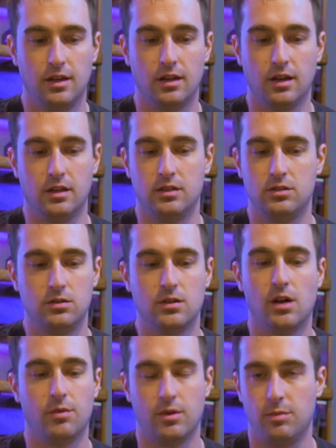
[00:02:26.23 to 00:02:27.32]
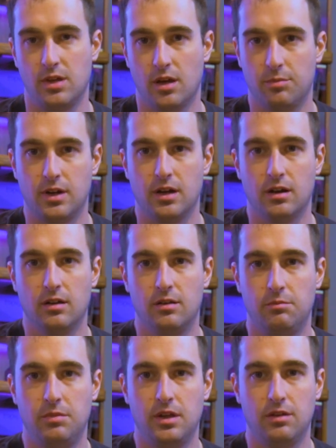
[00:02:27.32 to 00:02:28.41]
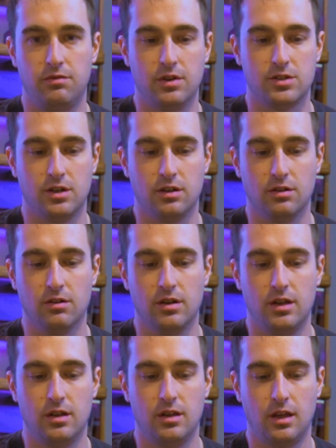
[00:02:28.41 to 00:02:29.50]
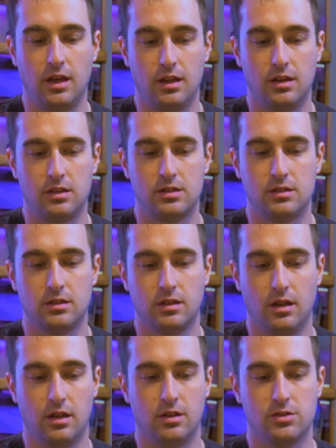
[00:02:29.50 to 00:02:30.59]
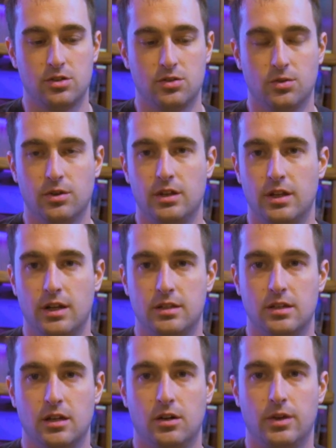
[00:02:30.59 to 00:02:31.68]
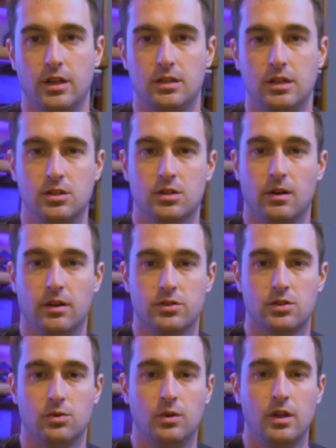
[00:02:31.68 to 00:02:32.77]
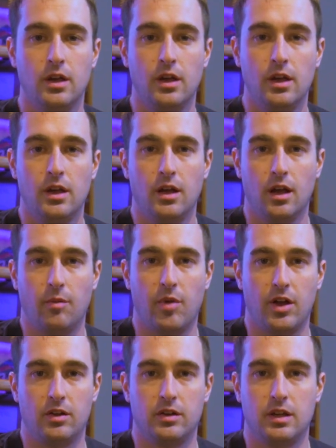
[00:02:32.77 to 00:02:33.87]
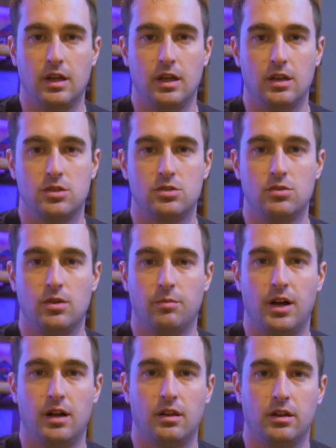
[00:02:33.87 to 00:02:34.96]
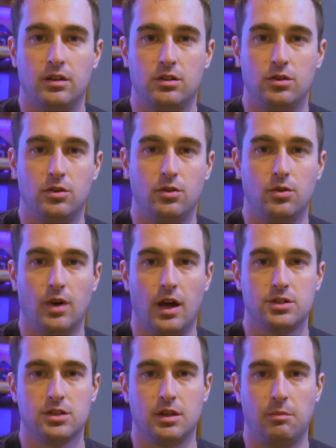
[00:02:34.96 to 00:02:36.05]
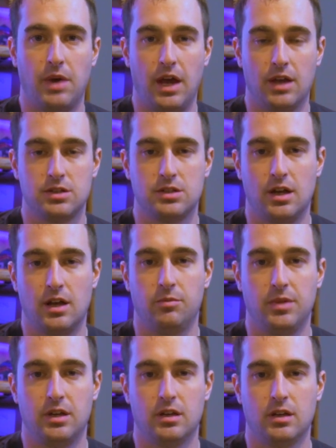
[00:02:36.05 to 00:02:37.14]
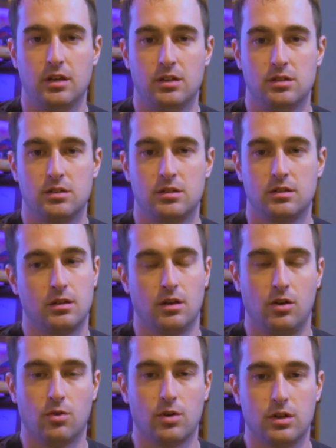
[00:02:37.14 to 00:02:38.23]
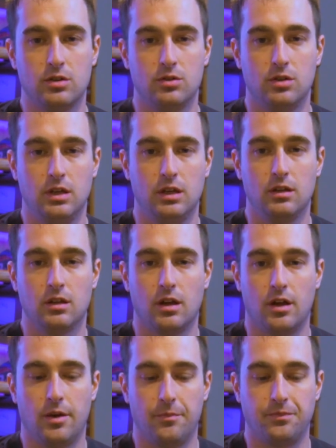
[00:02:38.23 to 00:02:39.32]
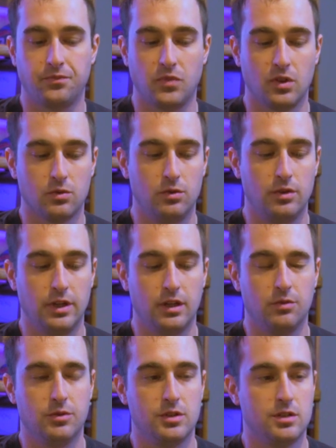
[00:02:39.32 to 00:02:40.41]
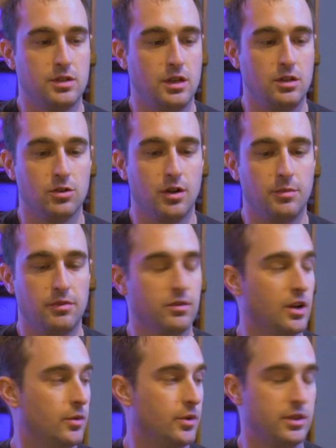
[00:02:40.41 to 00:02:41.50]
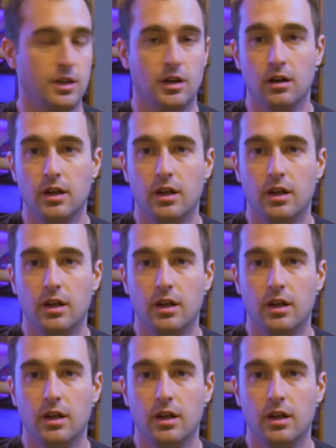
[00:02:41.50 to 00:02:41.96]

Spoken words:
You do not want to be up there being fierce hungry, and there's a story that I tell when I teach ground school about a student pilot who actually passed out because, according to the ruling, it was in Europe, I forget what their